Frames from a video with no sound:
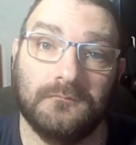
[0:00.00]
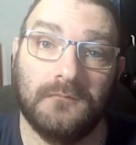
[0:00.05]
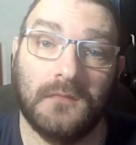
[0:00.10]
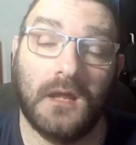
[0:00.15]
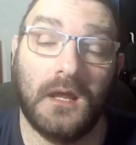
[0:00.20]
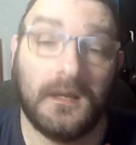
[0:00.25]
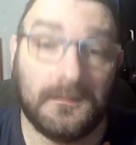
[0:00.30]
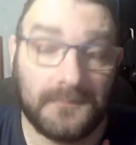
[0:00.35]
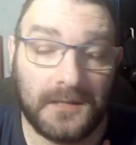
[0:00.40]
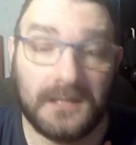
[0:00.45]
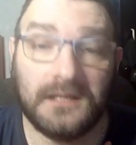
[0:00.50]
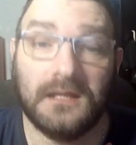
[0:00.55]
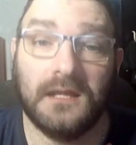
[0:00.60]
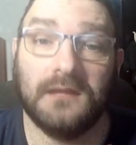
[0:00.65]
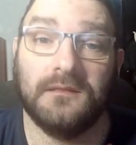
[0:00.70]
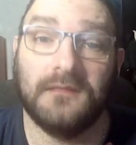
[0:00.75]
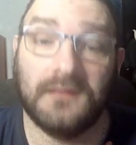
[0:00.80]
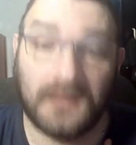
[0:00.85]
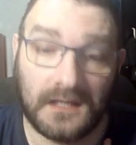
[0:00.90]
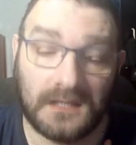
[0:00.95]
And I mean that.
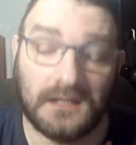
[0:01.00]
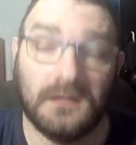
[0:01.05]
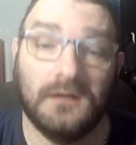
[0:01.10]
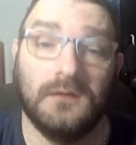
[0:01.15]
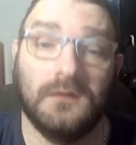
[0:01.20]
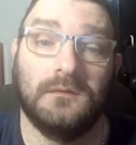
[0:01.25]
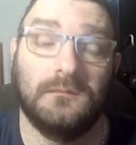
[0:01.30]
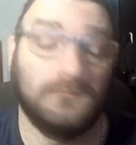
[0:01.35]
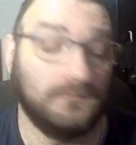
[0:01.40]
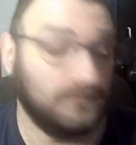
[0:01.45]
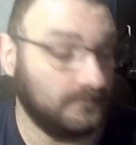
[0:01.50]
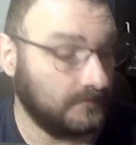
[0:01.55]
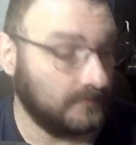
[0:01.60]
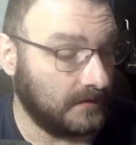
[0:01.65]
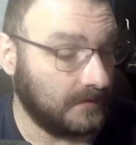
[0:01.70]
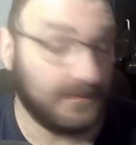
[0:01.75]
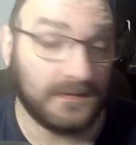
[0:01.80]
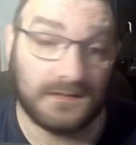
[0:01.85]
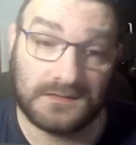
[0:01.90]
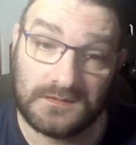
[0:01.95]
Thank you. It
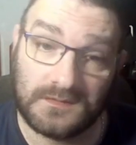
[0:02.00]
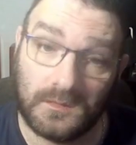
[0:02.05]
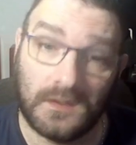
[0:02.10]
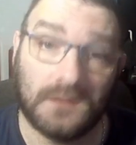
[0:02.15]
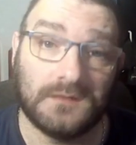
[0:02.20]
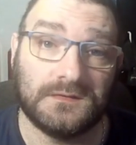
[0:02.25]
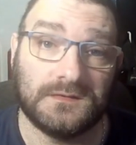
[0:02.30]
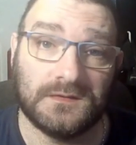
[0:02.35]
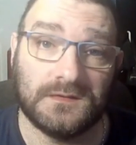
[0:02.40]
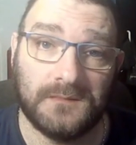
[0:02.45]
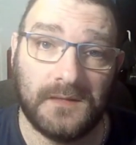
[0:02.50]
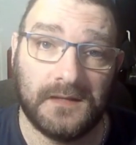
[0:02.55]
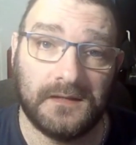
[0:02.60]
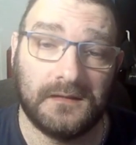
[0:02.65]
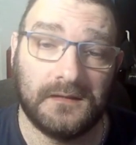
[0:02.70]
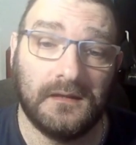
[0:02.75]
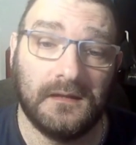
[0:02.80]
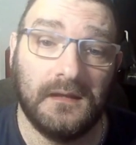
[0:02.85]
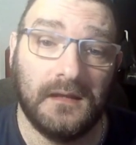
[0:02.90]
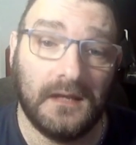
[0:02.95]
means the world to me.
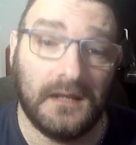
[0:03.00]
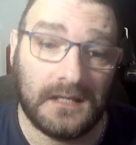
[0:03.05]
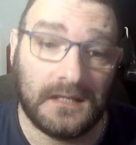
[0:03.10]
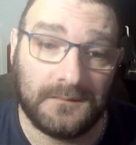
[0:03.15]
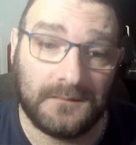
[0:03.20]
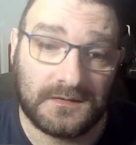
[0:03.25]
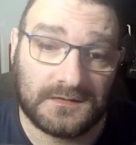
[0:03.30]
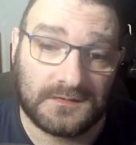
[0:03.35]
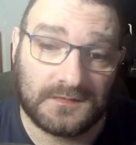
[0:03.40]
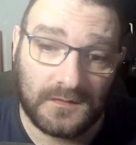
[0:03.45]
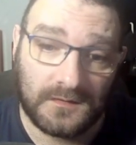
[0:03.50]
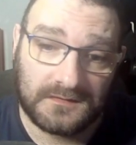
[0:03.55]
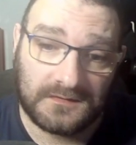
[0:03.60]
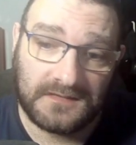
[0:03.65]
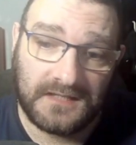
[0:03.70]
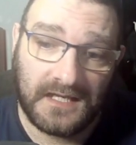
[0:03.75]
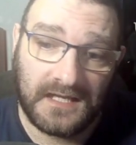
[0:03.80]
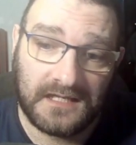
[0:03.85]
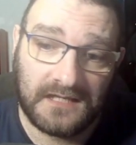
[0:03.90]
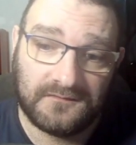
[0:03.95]
And it means the world to
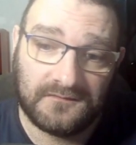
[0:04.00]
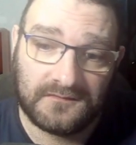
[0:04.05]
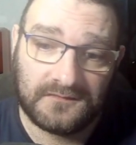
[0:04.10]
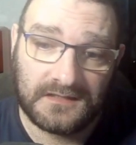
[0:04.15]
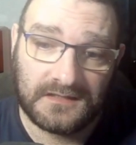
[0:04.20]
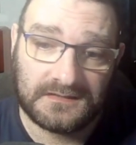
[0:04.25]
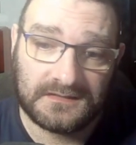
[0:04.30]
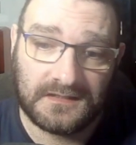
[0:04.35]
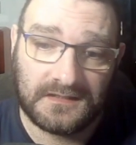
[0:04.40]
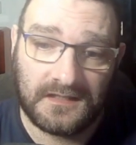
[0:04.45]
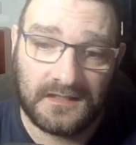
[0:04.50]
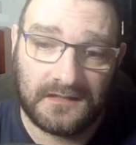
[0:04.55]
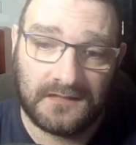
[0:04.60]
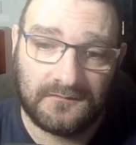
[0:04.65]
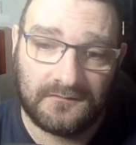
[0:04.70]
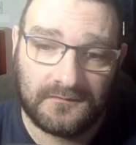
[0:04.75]
Dave, doesn't it, Dave?